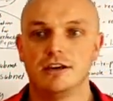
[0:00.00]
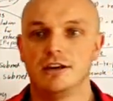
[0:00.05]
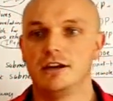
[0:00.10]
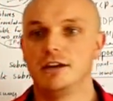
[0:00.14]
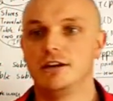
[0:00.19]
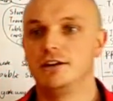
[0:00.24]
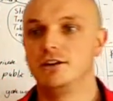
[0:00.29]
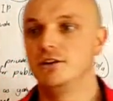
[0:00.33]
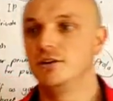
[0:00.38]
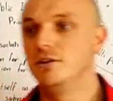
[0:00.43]

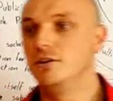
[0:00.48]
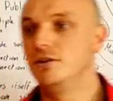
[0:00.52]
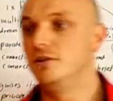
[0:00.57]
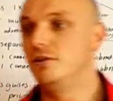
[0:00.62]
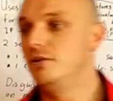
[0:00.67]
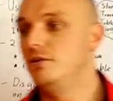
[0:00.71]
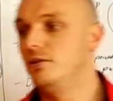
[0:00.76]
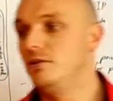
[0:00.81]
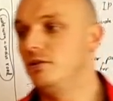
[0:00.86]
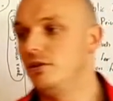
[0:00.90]
in
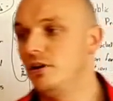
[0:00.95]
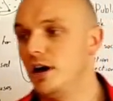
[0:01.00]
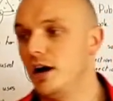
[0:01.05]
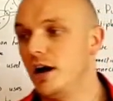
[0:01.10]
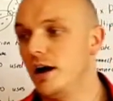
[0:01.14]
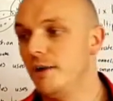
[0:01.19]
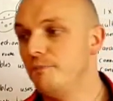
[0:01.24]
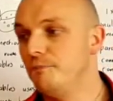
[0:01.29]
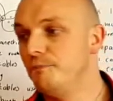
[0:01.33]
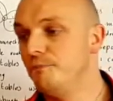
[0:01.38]
your,
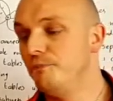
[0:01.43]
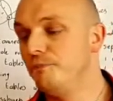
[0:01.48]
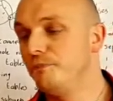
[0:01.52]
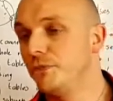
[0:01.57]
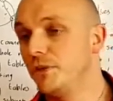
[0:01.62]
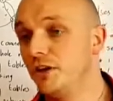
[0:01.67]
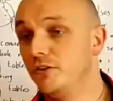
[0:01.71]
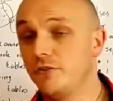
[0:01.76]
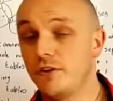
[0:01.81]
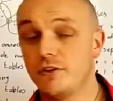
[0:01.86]

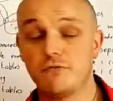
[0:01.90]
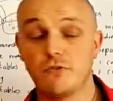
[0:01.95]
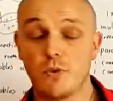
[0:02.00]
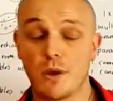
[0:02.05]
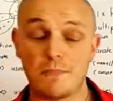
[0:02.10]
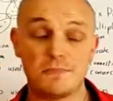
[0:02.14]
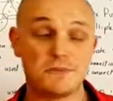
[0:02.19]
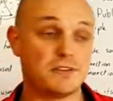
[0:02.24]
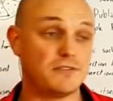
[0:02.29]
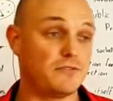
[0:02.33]
if you have a
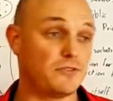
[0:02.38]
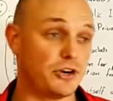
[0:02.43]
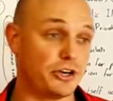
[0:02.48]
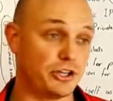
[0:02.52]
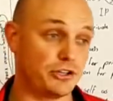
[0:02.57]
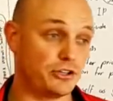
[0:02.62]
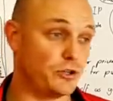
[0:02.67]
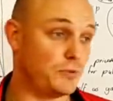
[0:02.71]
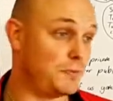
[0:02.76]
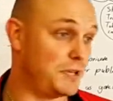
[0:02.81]
web server
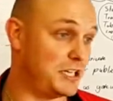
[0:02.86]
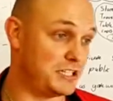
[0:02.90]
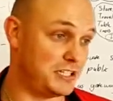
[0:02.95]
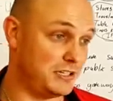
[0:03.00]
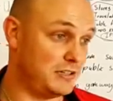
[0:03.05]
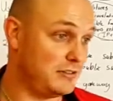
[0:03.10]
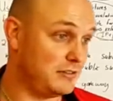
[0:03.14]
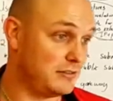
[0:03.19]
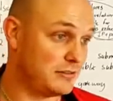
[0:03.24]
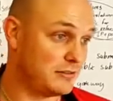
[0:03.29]
running on a
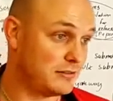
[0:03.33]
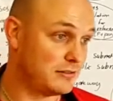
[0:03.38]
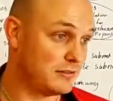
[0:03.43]
PC,